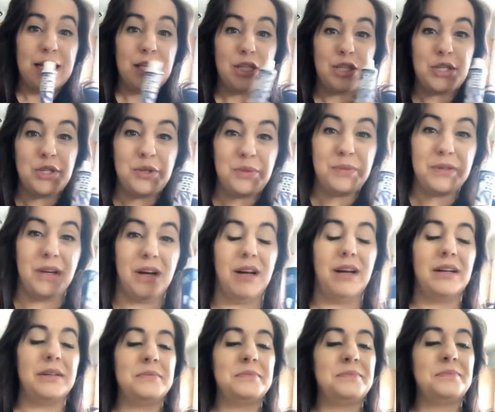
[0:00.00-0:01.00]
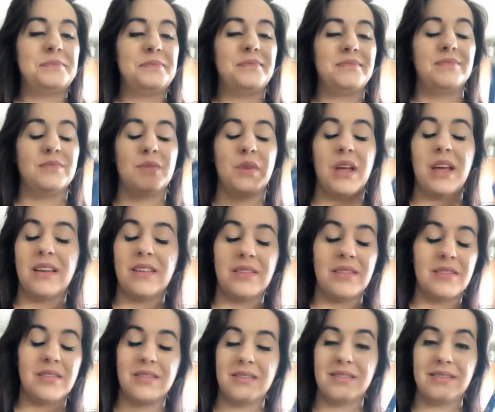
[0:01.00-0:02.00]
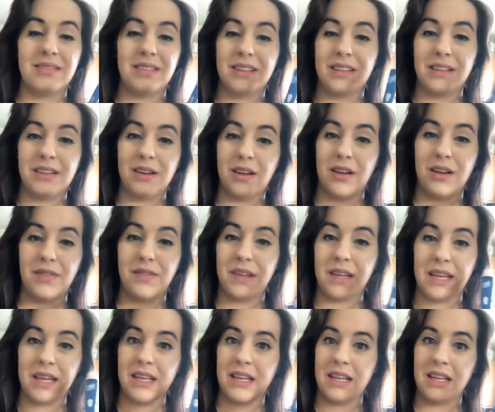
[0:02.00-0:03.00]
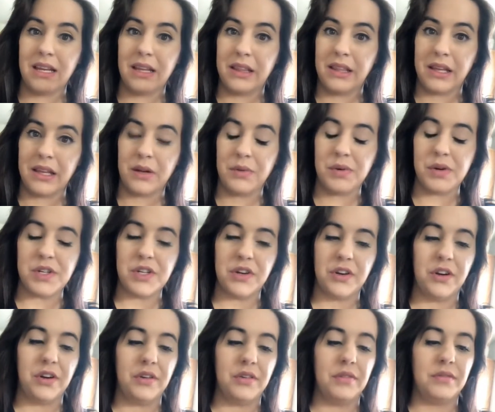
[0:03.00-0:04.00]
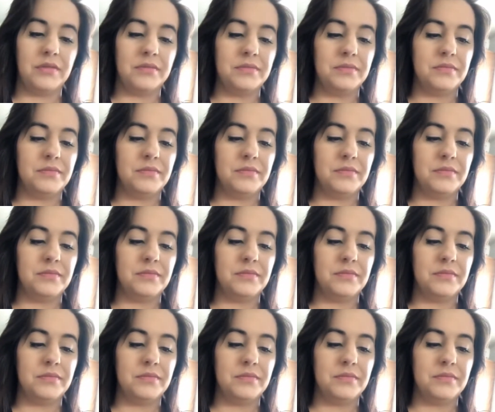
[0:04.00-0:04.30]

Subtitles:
Snoop Dogg. Not even getting anything in return.